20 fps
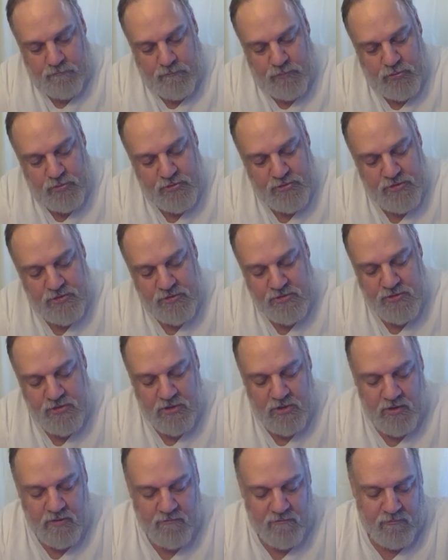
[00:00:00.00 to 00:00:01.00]
Push and
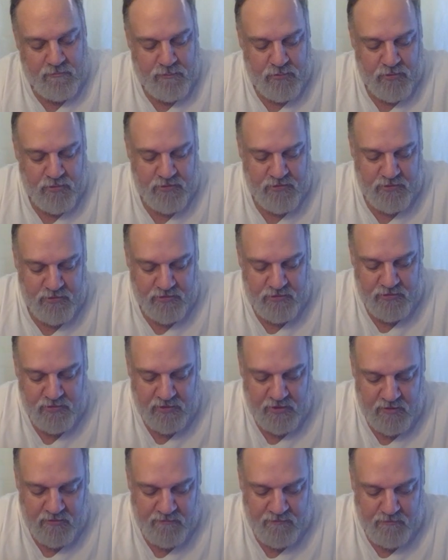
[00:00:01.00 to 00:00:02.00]
shove and push and
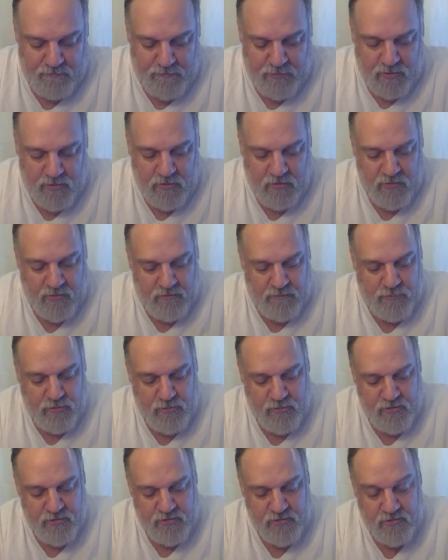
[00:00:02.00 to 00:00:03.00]
shove and poke and
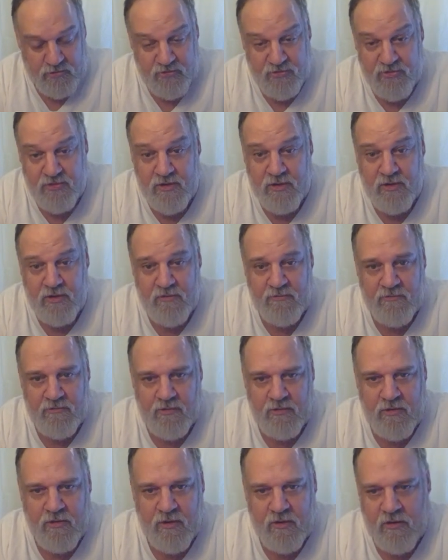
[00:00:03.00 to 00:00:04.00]
push and shove,
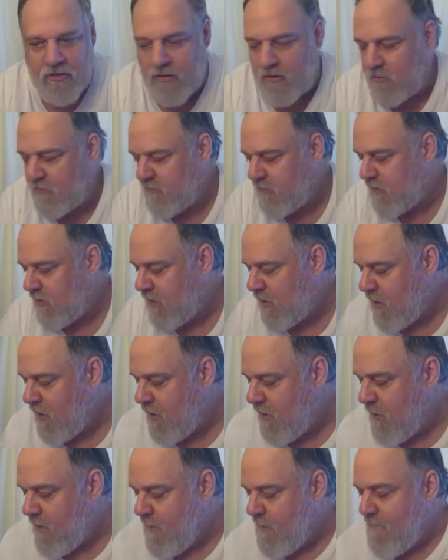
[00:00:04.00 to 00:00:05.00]
and there it goes.
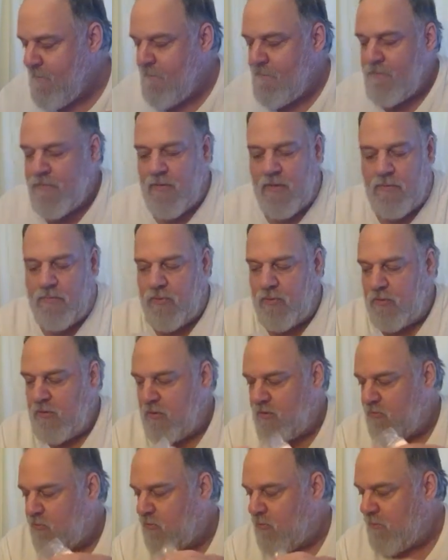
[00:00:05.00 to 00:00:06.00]
Put
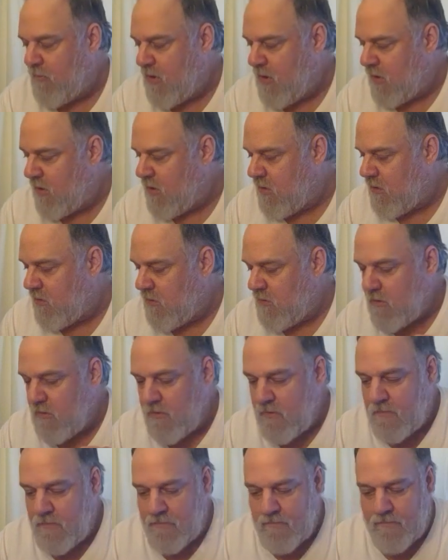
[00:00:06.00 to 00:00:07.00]
this one back in
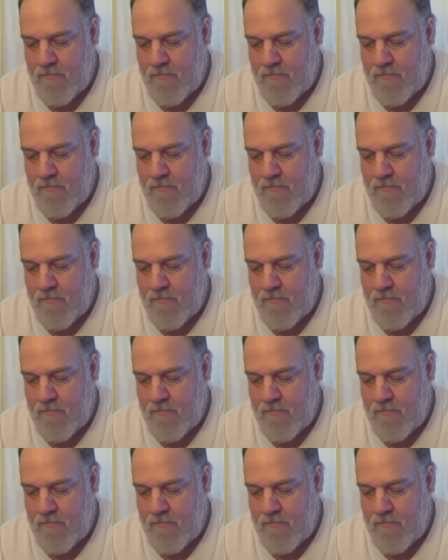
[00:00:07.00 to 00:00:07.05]
here.